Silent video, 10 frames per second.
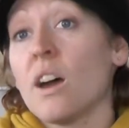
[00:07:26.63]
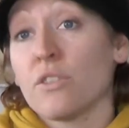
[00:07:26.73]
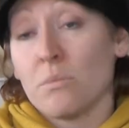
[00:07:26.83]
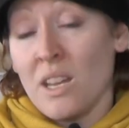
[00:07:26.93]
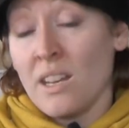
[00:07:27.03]

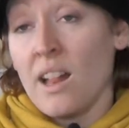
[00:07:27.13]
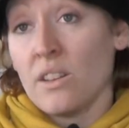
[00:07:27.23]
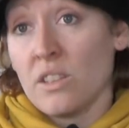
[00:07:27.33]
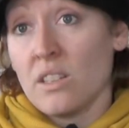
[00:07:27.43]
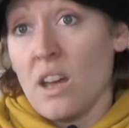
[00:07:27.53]
from
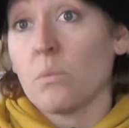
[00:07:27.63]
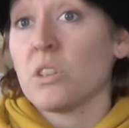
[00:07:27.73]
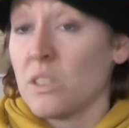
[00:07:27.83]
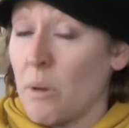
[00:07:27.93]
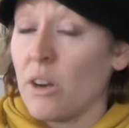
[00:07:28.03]
$10 a ton,
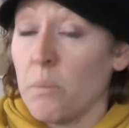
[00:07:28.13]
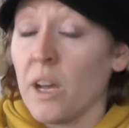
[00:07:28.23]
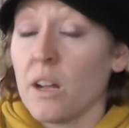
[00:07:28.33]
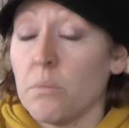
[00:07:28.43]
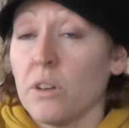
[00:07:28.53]
which is about a
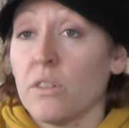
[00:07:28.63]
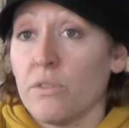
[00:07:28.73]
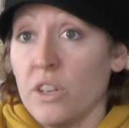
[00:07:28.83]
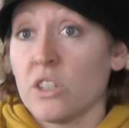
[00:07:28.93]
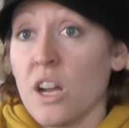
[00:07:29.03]
pickup load of
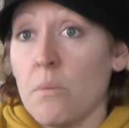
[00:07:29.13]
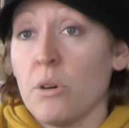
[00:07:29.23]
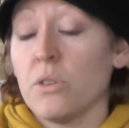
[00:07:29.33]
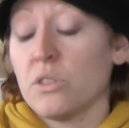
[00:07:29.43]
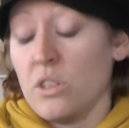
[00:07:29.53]
finished
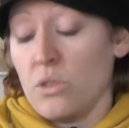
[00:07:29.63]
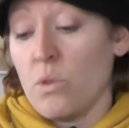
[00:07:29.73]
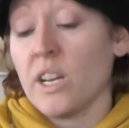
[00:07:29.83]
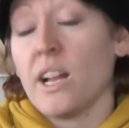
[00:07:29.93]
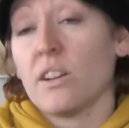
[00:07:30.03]
compost, to
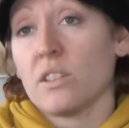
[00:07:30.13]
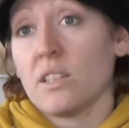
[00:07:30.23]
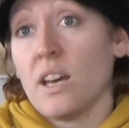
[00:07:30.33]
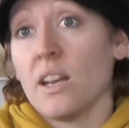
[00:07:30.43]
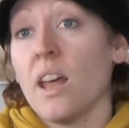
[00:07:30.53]
$20 a
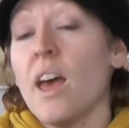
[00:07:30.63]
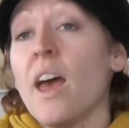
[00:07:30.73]
ton.